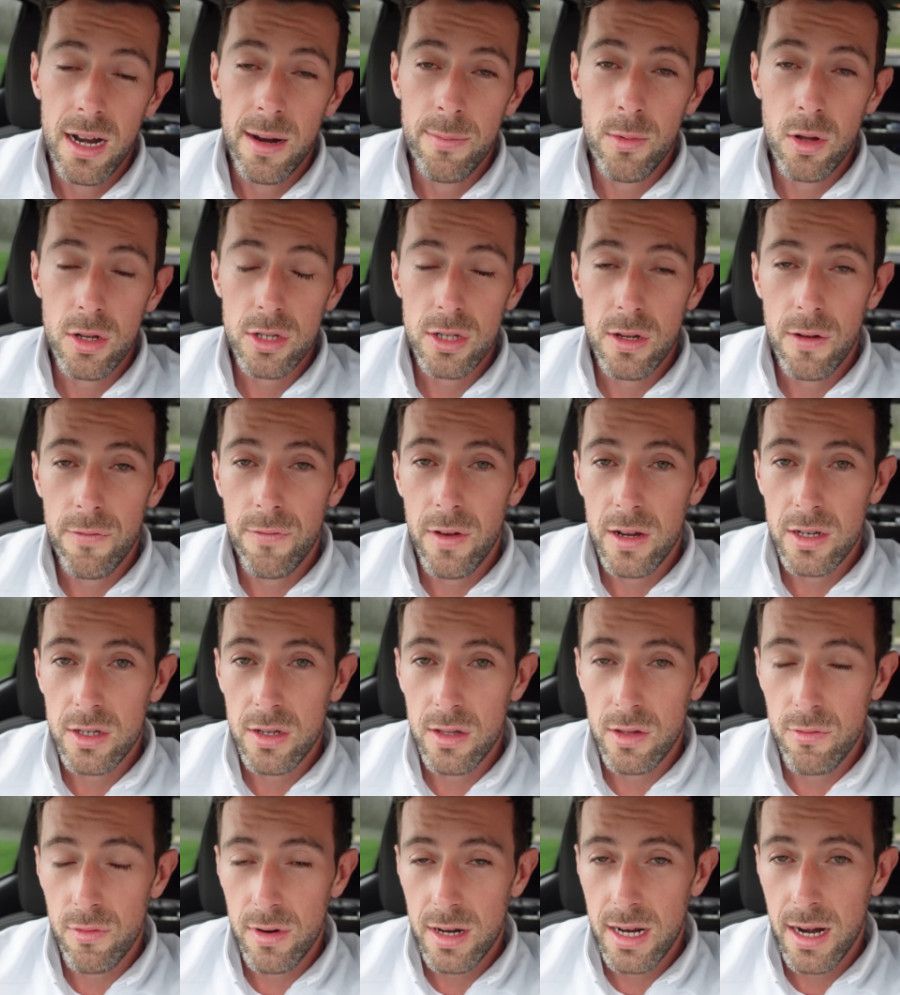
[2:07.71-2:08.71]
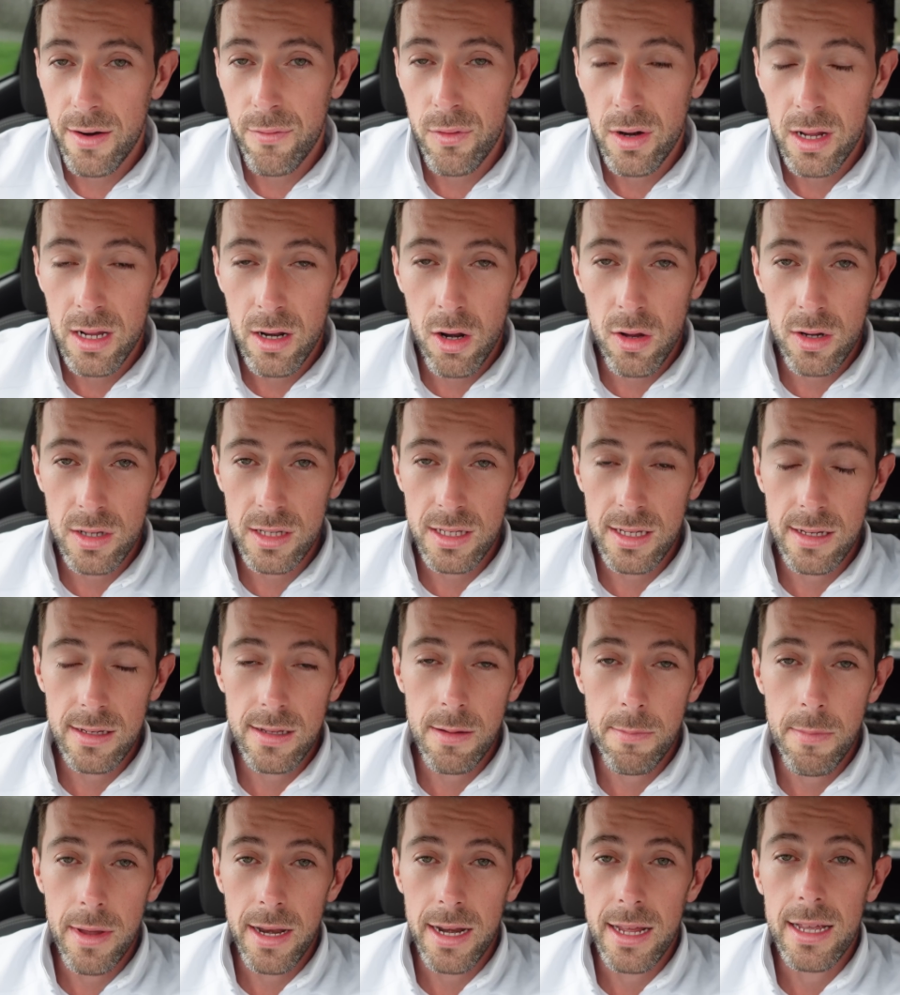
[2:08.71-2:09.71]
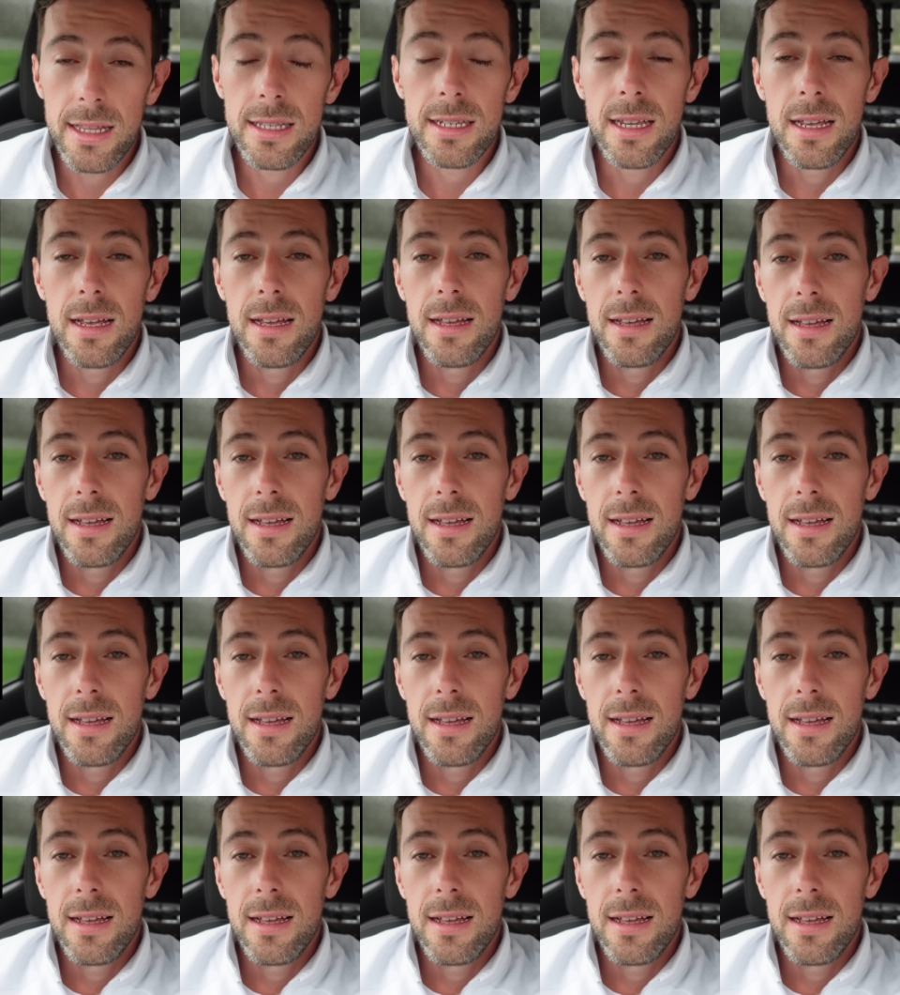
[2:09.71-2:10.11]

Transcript: I'm not so fussed on the recovery, as long as it's a minute.